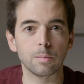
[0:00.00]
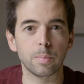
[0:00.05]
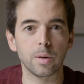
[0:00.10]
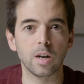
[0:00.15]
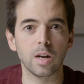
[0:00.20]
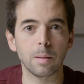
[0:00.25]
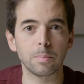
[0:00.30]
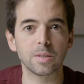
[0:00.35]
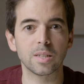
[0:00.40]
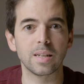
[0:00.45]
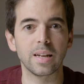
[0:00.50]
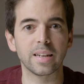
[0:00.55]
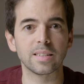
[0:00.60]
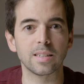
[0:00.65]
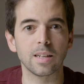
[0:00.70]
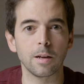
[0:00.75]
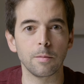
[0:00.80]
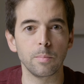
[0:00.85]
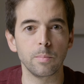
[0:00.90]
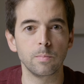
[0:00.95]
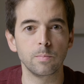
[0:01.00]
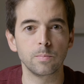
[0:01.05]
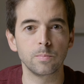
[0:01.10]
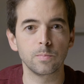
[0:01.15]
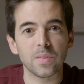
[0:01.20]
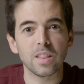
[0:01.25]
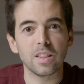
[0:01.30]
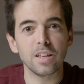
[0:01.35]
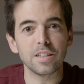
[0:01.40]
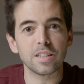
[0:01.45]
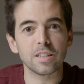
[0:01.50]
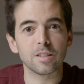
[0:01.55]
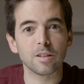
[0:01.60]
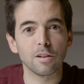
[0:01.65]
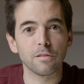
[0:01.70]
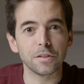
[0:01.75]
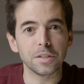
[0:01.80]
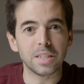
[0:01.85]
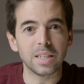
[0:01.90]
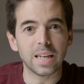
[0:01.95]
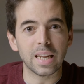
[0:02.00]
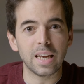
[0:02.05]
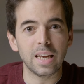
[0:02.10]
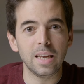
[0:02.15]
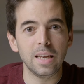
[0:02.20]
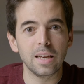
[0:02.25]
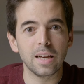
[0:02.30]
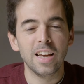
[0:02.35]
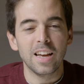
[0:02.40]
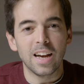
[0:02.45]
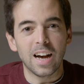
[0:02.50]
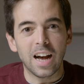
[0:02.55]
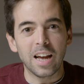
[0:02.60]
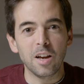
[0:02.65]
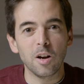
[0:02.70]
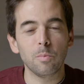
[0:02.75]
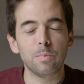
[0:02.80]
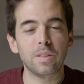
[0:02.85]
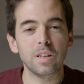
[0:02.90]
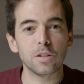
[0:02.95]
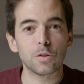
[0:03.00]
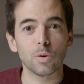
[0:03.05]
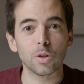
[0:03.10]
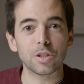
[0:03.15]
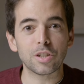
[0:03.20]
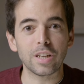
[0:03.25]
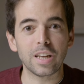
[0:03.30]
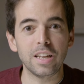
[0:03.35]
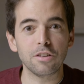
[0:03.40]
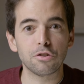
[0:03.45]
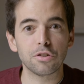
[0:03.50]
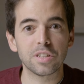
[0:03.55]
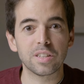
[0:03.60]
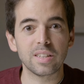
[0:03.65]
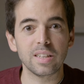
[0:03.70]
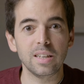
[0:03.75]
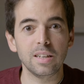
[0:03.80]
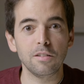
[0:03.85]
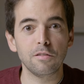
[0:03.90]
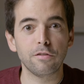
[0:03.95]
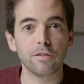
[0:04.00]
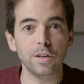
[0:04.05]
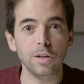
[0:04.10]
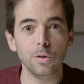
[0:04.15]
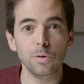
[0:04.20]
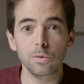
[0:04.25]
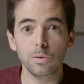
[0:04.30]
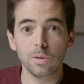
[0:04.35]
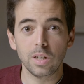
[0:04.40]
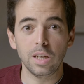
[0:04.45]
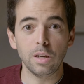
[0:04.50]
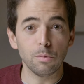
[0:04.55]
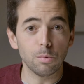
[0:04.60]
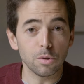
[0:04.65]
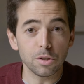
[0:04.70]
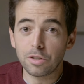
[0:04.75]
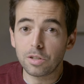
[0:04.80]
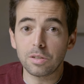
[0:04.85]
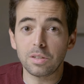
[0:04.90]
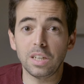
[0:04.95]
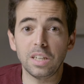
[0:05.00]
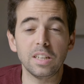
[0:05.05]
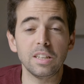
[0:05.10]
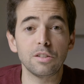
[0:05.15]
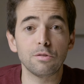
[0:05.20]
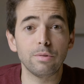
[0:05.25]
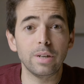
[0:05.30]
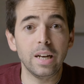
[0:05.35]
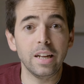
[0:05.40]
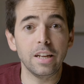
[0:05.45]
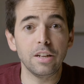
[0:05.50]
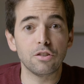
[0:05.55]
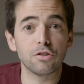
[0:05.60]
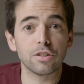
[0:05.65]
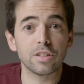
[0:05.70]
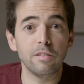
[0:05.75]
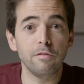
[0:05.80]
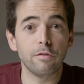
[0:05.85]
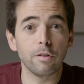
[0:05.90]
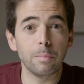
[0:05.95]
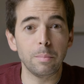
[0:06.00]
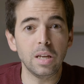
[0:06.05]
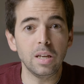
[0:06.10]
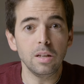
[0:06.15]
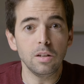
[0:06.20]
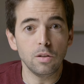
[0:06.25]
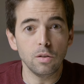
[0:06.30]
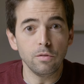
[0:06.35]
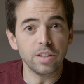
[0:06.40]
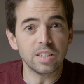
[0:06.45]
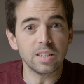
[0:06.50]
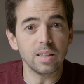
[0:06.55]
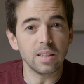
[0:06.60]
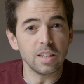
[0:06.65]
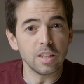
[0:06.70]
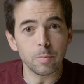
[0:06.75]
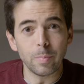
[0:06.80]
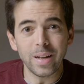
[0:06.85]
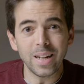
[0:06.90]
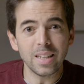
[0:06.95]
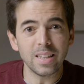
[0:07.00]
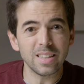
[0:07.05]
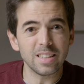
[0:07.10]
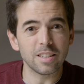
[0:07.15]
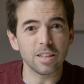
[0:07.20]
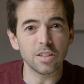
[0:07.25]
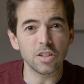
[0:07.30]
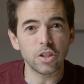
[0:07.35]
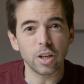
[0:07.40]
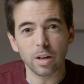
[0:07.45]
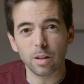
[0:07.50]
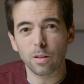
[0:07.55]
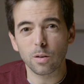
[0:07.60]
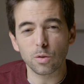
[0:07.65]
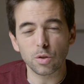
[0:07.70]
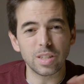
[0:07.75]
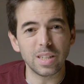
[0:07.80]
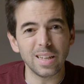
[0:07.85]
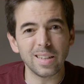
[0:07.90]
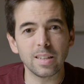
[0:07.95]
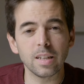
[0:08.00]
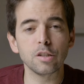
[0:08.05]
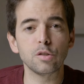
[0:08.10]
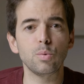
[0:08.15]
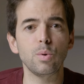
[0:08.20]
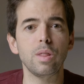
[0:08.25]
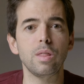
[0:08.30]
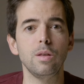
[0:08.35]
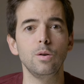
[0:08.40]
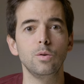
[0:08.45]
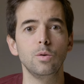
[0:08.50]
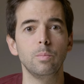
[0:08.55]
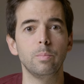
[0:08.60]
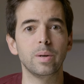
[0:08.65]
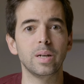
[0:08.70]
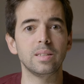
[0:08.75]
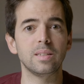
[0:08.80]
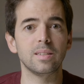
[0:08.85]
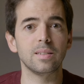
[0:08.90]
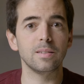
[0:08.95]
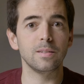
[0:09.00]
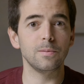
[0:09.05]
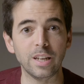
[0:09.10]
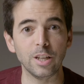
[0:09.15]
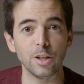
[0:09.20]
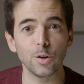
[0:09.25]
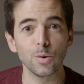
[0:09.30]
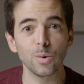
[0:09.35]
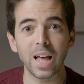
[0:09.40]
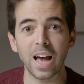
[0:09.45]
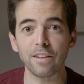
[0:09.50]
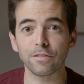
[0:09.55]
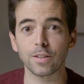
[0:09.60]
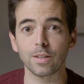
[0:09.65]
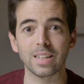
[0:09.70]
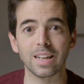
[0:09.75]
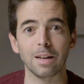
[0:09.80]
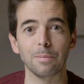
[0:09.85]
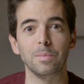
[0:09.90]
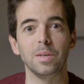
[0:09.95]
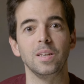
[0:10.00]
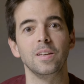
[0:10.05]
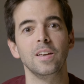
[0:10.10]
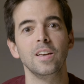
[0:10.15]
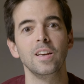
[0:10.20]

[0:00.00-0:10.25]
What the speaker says: Perhaps next time. This is all for today. I hope this was interesting for you. It is really interesting for me to visit these buildings and share those details with you, but you'll have to tell me.